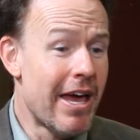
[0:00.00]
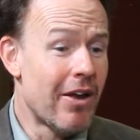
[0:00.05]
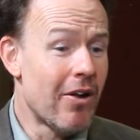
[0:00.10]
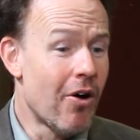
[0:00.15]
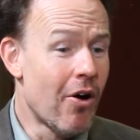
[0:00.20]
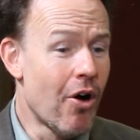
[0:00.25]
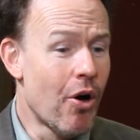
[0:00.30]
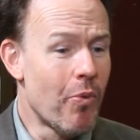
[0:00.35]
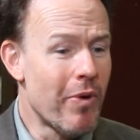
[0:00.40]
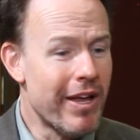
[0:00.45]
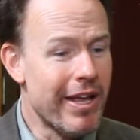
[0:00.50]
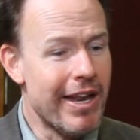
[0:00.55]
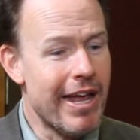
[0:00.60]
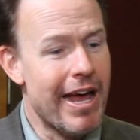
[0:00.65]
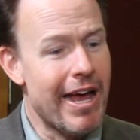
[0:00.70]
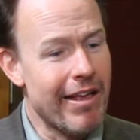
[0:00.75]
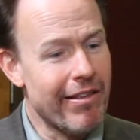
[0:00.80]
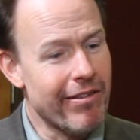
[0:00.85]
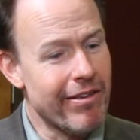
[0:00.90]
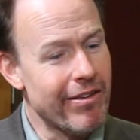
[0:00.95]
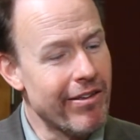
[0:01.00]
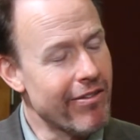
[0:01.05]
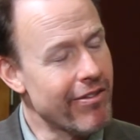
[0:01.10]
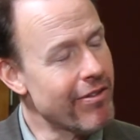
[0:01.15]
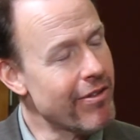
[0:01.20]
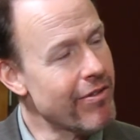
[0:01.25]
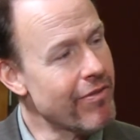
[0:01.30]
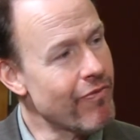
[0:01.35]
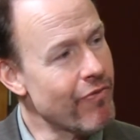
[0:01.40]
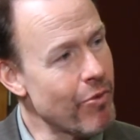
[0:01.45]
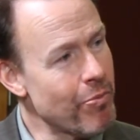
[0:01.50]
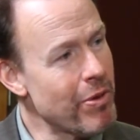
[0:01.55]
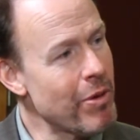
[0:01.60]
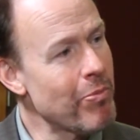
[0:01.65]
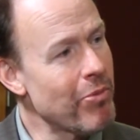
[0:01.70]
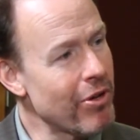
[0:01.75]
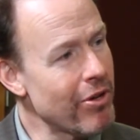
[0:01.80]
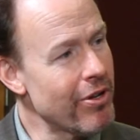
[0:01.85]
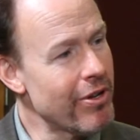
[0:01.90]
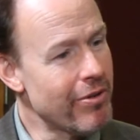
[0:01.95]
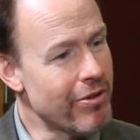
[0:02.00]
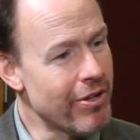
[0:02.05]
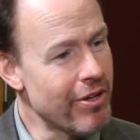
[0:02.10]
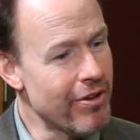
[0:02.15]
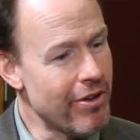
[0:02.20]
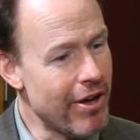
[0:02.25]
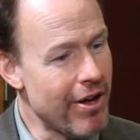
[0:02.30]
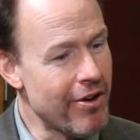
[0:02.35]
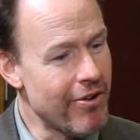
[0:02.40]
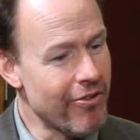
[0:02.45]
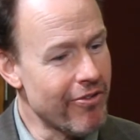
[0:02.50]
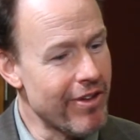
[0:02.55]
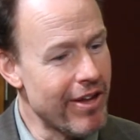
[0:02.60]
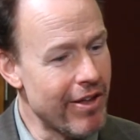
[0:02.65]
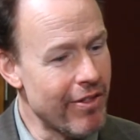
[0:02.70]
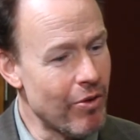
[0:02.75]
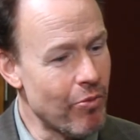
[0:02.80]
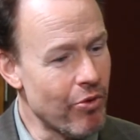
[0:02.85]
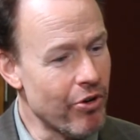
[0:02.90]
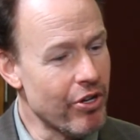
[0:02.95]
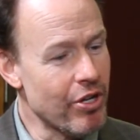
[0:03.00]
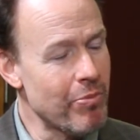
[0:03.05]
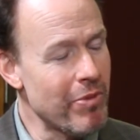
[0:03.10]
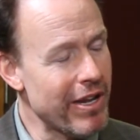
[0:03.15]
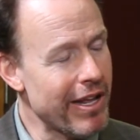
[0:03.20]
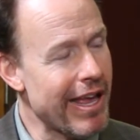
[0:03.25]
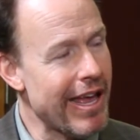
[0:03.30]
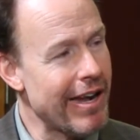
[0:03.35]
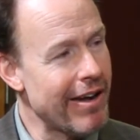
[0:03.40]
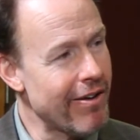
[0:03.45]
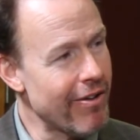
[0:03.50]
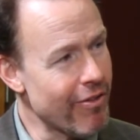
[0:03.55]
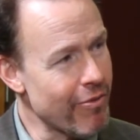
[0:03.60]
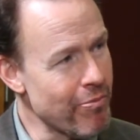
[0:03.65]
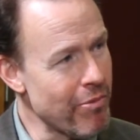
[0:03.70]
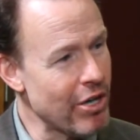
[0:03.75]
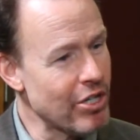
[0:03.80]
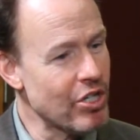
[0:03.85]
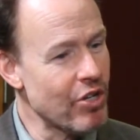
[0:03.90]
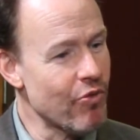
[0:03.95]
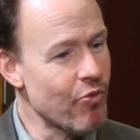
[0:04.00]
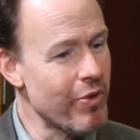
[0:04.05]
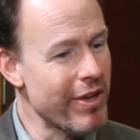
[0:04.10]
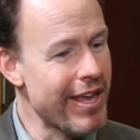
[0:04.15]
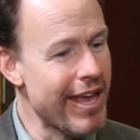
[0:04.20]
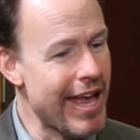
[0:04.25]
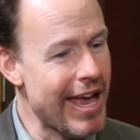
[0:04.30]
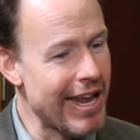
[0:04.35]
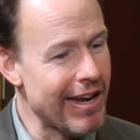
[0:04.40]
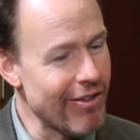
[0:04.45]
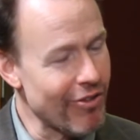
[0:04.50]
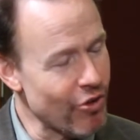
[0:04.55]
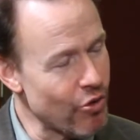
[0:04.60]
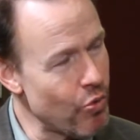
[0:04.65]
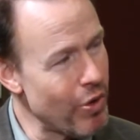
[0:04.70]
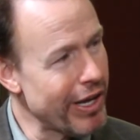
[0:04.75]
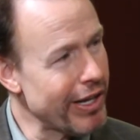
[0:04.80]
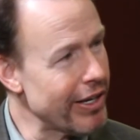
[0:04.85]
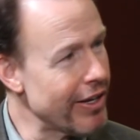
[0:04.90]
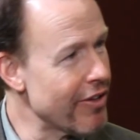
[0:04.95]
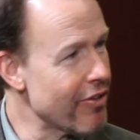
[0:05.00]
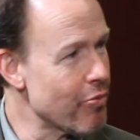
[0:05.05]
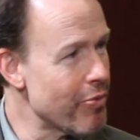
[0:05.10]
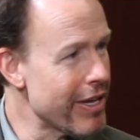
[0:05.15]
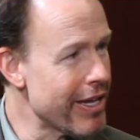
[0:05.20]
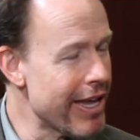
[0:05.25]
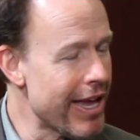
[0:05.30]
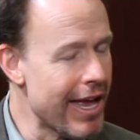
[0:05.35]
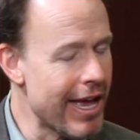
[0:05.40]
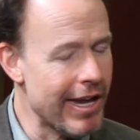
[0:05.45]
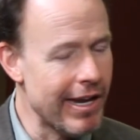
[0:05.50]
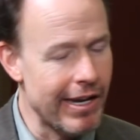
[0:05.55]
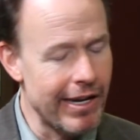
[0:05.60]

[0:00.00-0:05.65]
And all we can ask is for people to understand that we're communicating as much as we can, as quickly as we can.